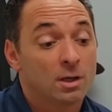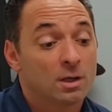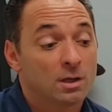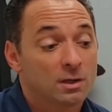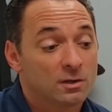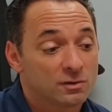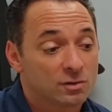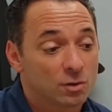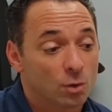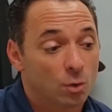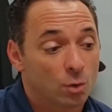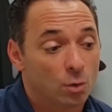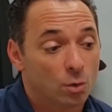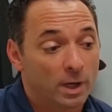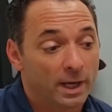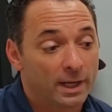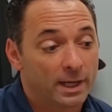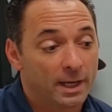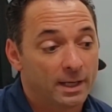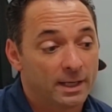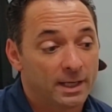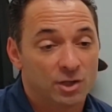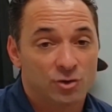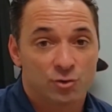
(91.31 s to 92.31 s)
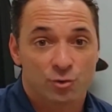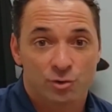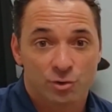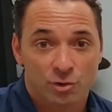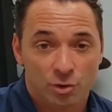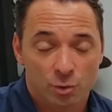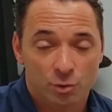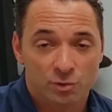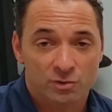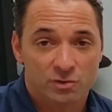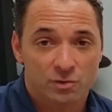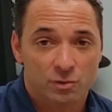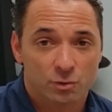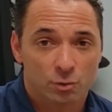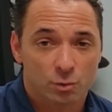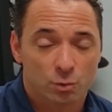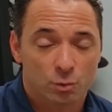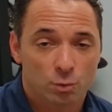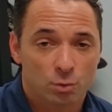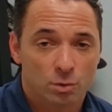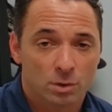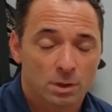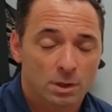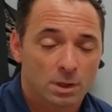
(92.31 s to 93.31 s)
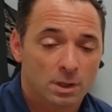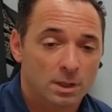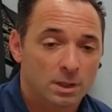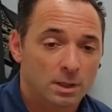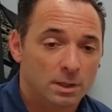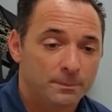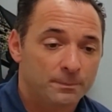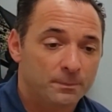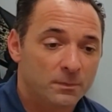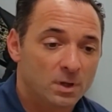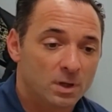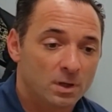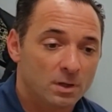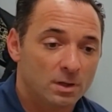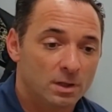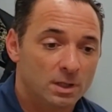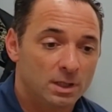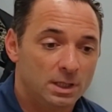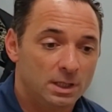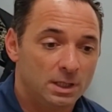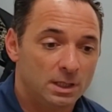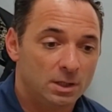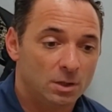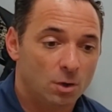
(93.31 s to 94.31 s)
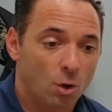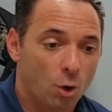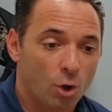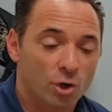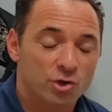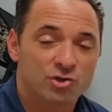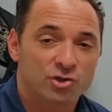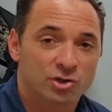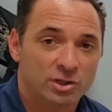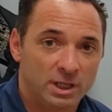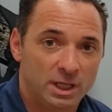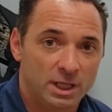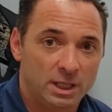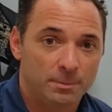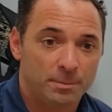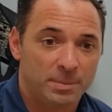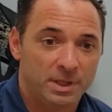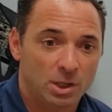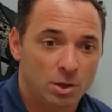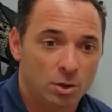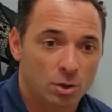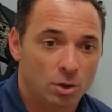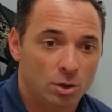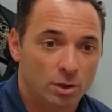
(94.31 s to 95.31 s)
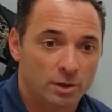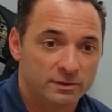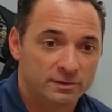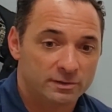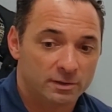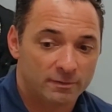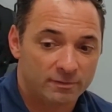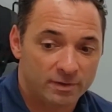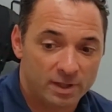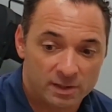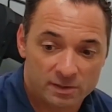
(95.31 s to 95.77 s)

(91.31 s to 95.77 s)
So I got introduced to the Argi-9 because of